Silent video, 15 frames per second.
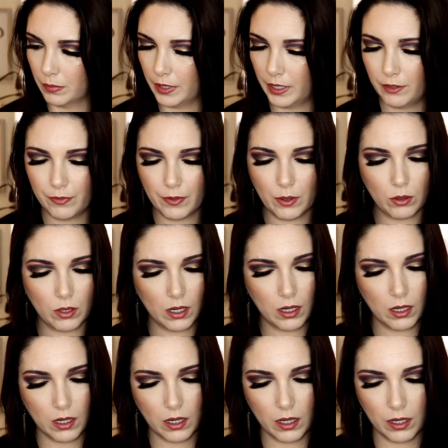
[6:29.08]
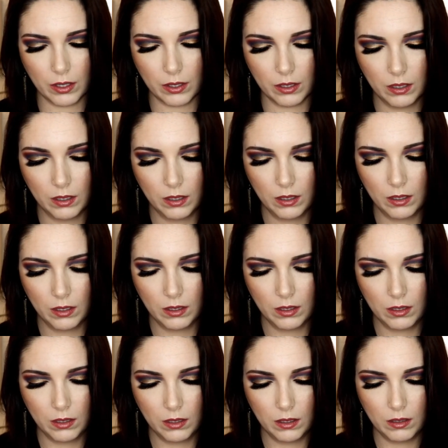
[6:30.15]
Info card.
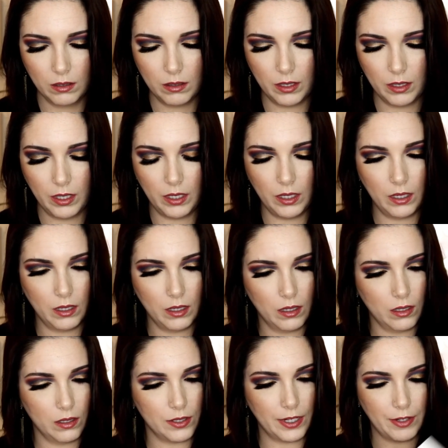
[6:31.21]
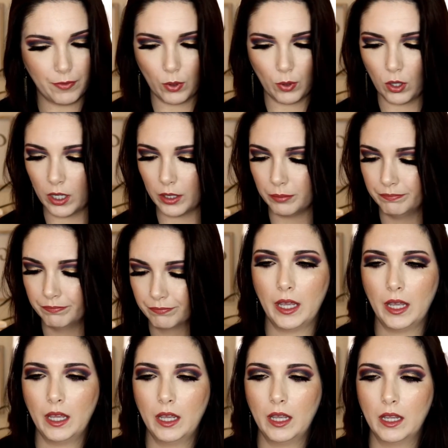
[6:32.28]
And info card.
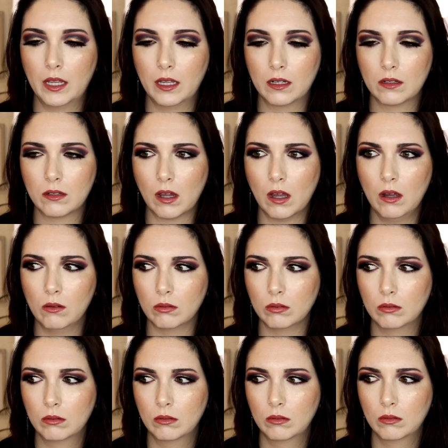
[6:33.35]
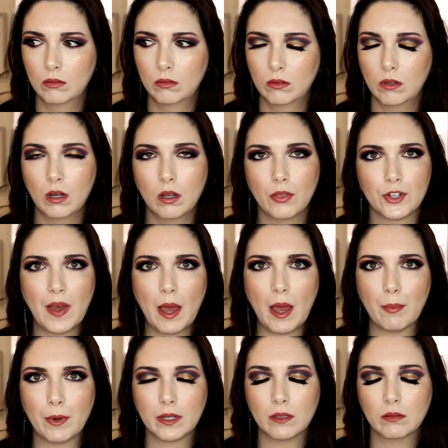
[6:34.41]
And, oh, there's
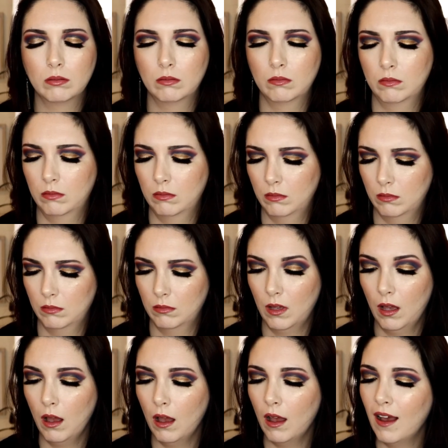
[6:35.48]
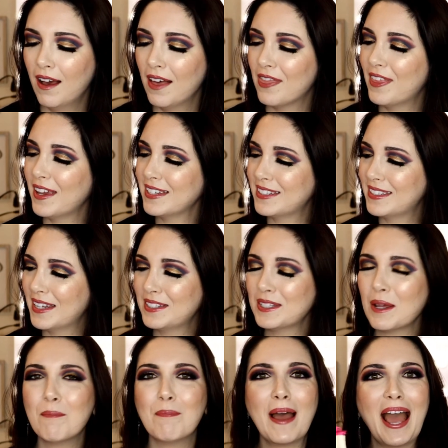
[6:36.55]
fabric. They sent a
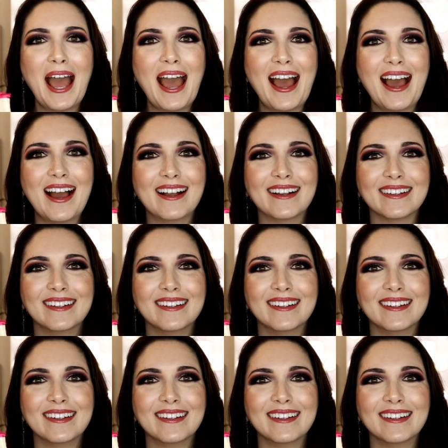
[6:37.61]
bag!